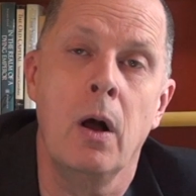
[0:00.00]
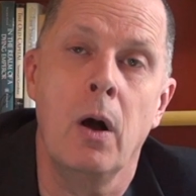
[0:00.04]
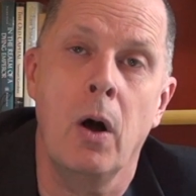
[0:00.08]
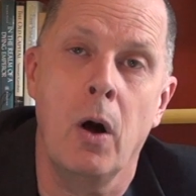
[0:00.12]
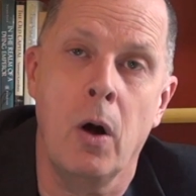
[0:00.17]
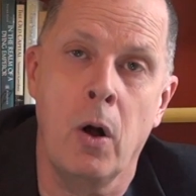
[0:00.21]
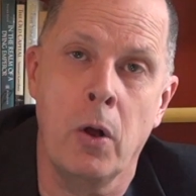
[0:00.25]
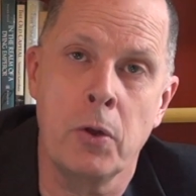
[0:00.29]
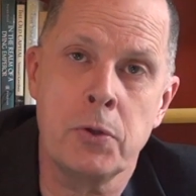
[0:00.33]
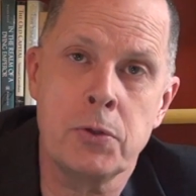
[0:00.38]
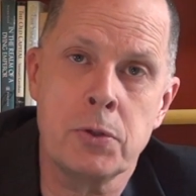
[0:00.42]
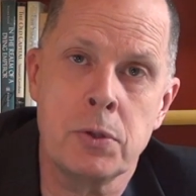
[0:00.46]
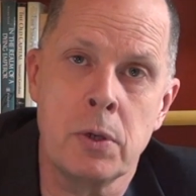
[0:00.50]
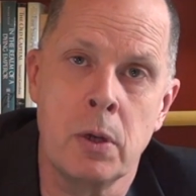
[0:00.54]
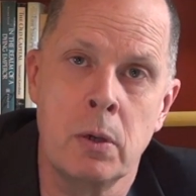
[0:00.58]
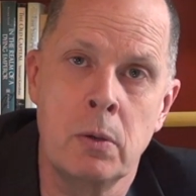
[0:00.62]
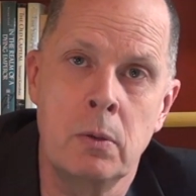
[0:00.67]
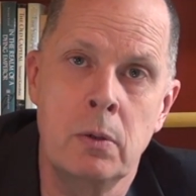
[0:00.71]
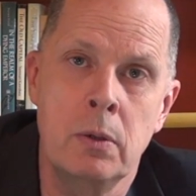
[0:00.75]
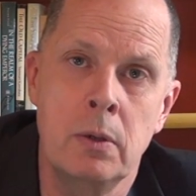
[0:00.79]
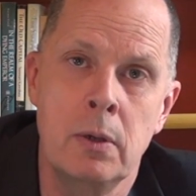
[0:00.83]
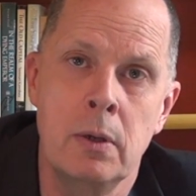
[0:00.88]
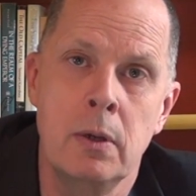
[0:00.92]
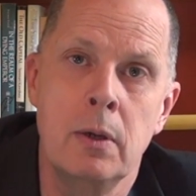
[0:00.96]

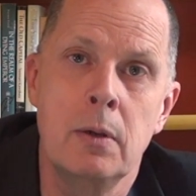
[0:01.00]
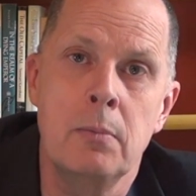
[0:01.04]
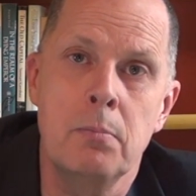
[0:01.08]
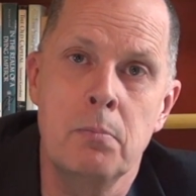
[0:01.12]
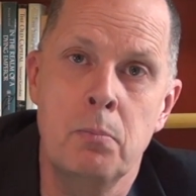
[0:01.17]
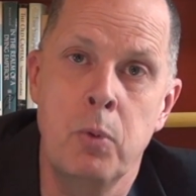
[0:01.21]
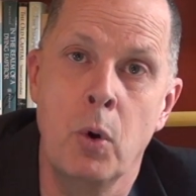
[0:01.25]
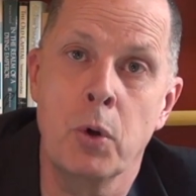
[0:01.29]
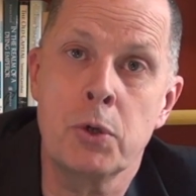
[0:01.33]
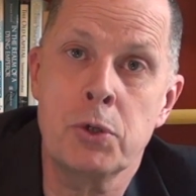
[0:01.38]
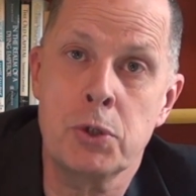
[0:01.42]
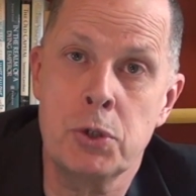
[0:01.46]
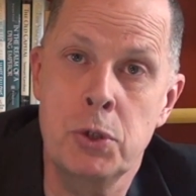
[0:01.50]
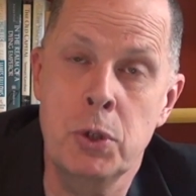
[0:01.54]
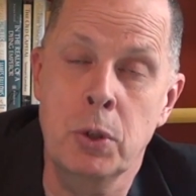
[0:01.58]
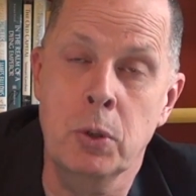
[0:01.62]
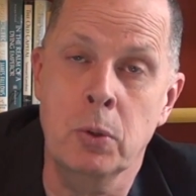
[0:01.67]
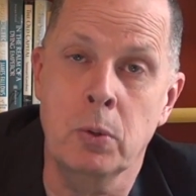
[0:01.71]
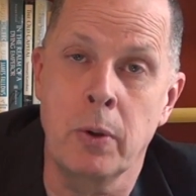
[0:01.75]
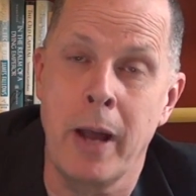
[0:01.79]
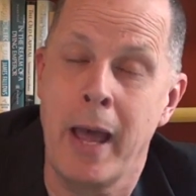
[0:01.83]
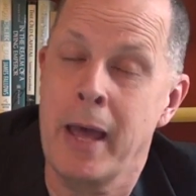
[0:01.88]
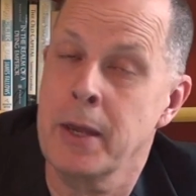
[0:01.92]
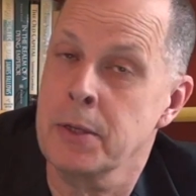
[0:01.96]
Also, Bush
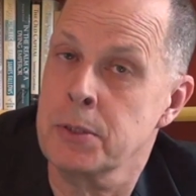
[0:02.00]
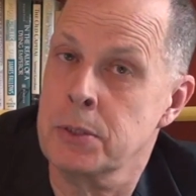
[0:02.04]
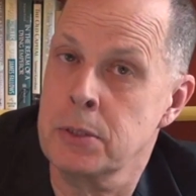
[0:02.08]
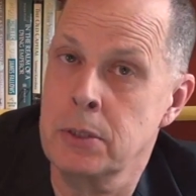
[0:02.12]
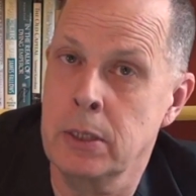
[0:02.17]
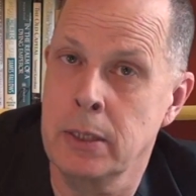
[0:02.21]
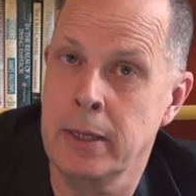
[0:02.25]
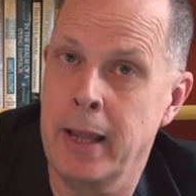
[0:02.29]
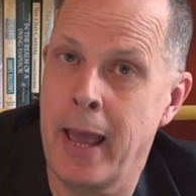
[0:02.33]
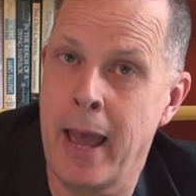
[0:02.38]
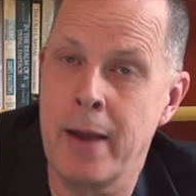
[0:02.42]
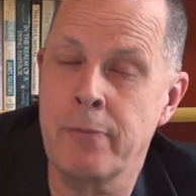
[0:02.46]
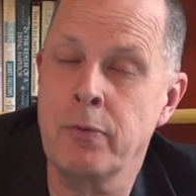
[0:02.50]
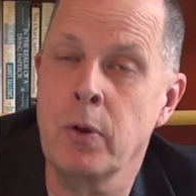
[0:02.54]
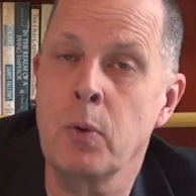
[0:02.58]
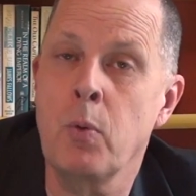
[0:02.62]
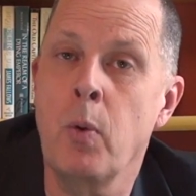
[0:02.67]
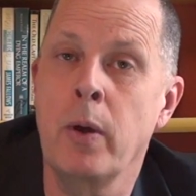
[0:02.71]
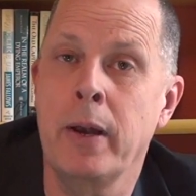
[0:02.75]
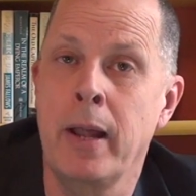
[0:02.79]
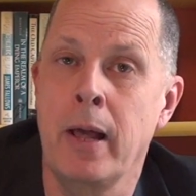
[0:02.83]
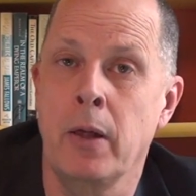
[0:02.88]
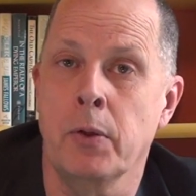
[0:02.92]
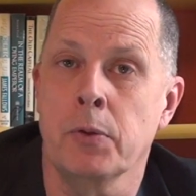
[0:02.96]
knew, as did
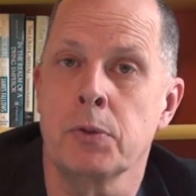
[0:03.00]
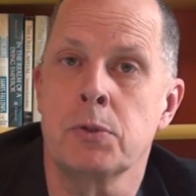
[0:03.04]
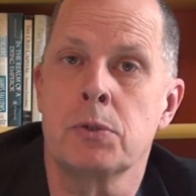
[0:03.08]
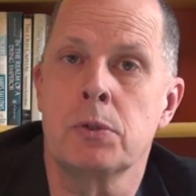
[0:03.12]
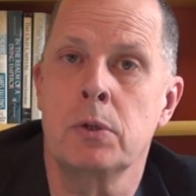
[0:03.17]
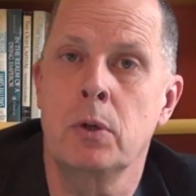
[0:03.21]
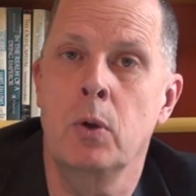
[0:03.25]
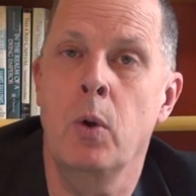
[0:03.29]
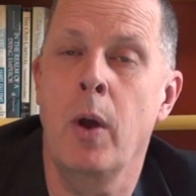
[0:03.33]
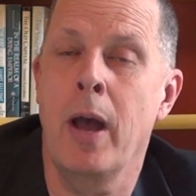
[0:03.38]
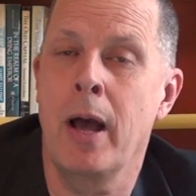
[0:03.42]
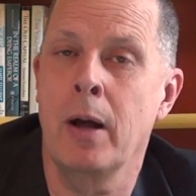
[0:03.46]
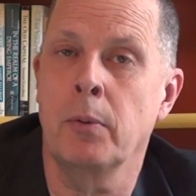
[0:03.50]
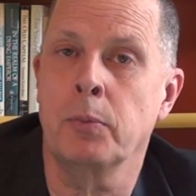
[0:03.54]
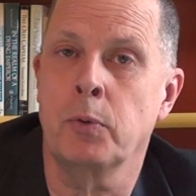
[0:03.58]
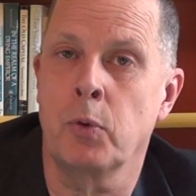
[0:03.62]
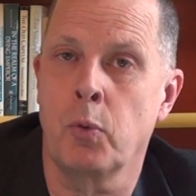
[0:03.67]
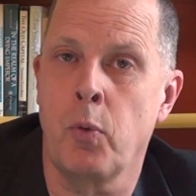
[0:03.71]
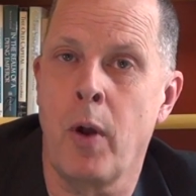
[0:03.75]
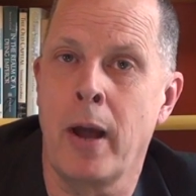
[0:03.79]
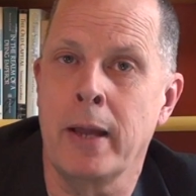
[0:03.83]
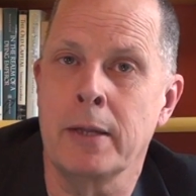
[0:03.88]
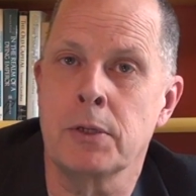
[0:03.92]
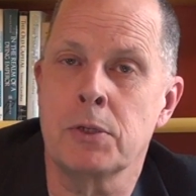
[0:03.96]
everyone else who helped
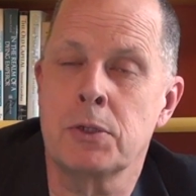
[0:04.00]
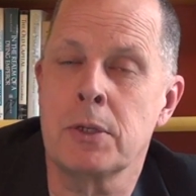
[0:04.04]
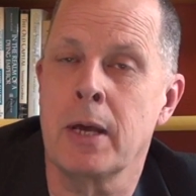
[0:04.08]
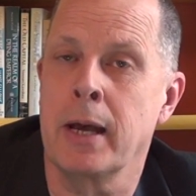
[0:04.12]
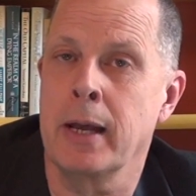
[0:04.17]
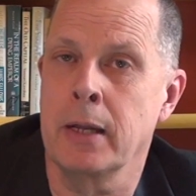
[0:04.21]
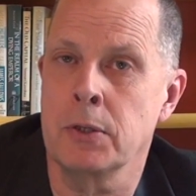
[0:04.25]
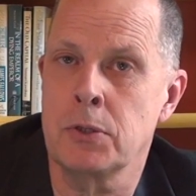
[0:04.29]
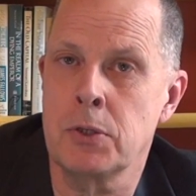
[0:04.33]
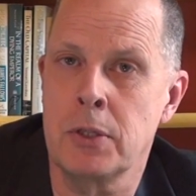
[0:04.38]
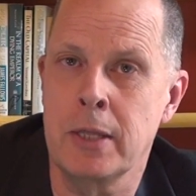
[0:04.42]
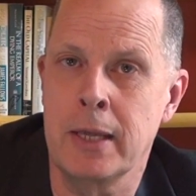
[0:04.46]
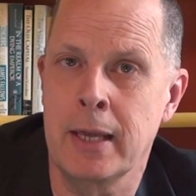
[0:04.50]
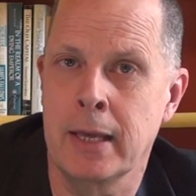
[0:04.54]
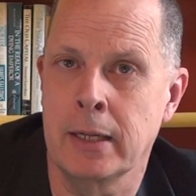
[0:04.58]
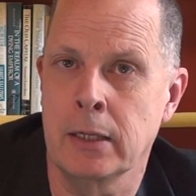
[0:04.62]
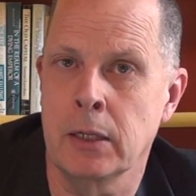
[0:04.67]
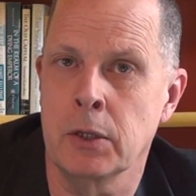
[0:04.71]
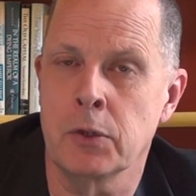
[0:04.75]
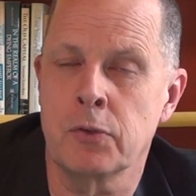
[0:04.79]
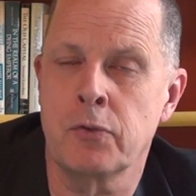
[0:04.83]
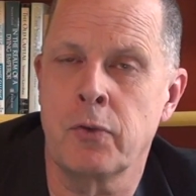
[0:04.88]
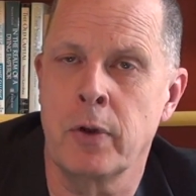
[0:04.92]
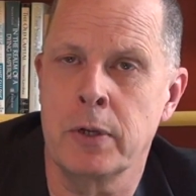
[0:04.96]
write Science, the
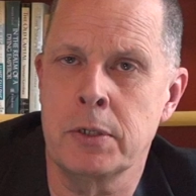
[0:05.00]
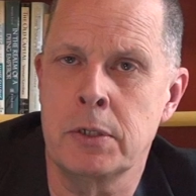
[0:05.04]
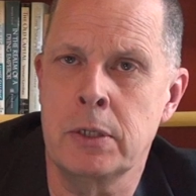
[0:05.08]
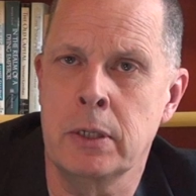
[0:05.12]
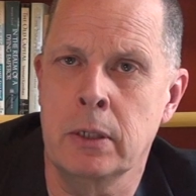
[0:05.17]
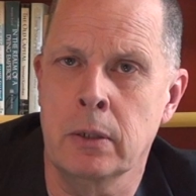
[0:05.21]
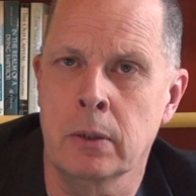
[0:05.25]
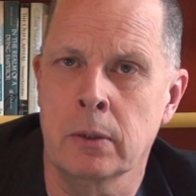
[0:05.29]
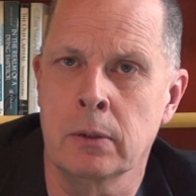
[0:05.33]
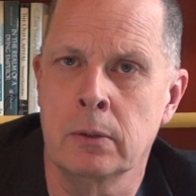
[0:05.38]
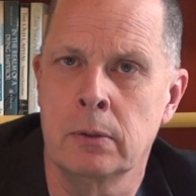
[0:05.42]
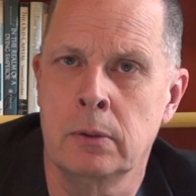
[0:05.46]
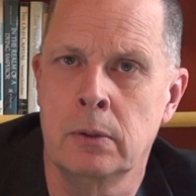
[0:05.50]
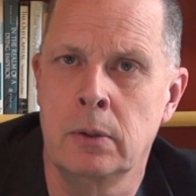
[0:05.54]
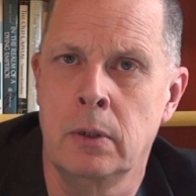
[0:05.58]
Endless Frontier,